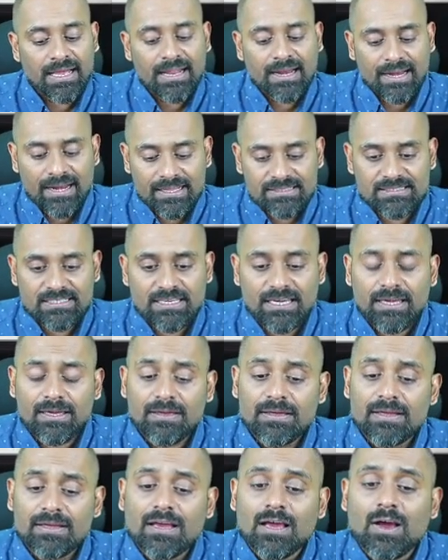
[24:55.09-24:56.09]
Let's
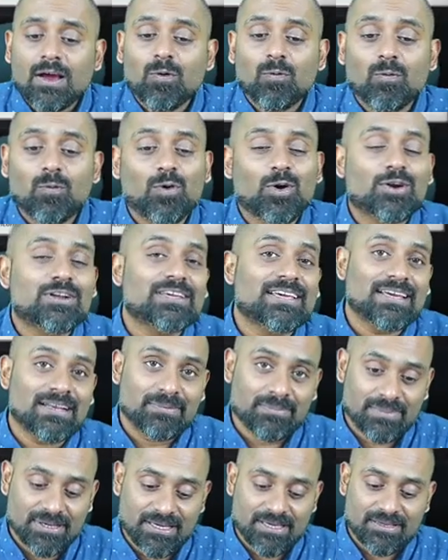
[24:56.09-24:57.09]
see what
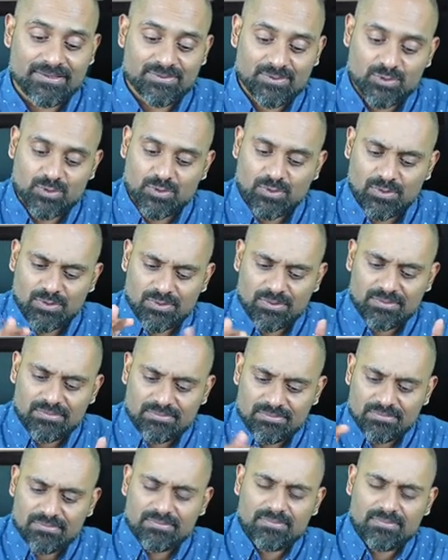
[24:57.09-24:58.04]
can be. So,